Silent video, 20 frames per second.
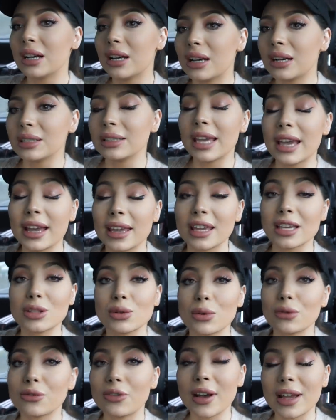uh, yeah, I
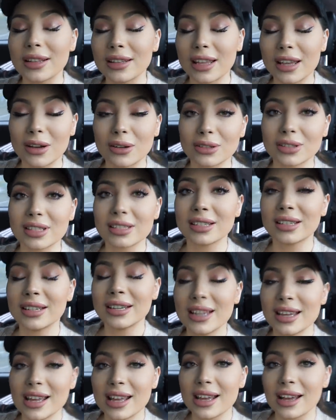guess we'll find out
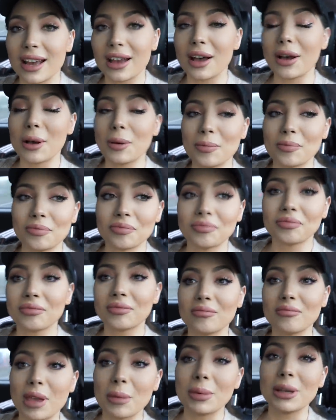
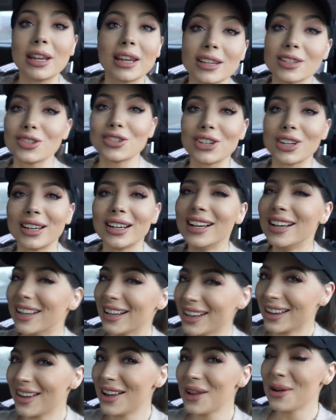um, maybe next year
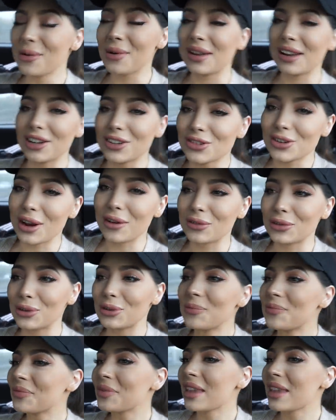when I travel.